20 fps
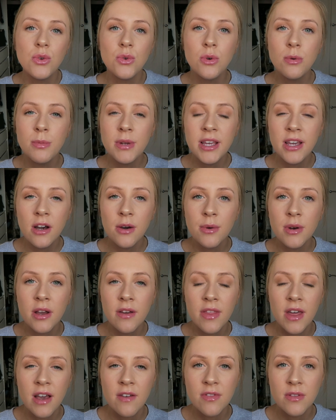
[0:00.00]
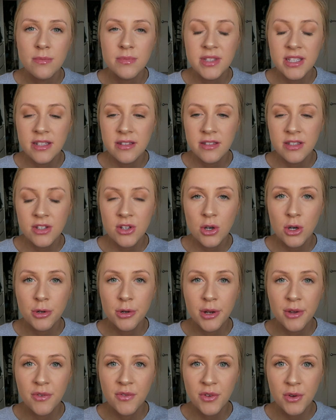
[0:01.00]
Normally I would either have them tinted
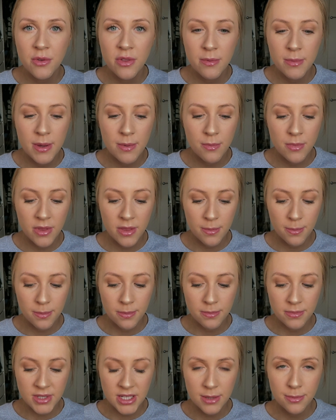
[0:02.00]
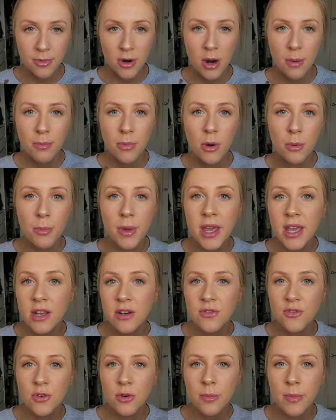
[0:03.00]
or I fill them in with a dip brow
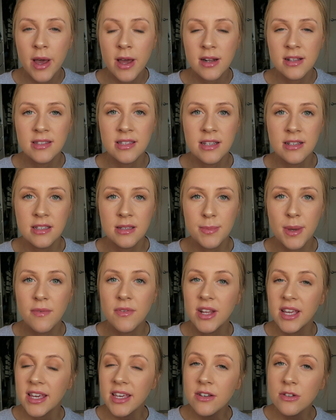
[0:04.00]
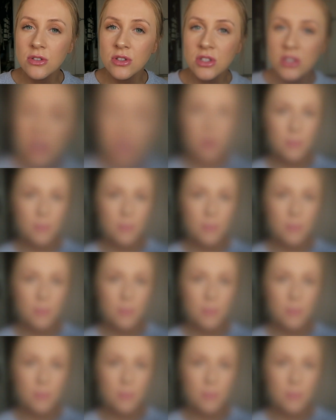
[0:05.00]
pomade from Anastasia Beverly Hills.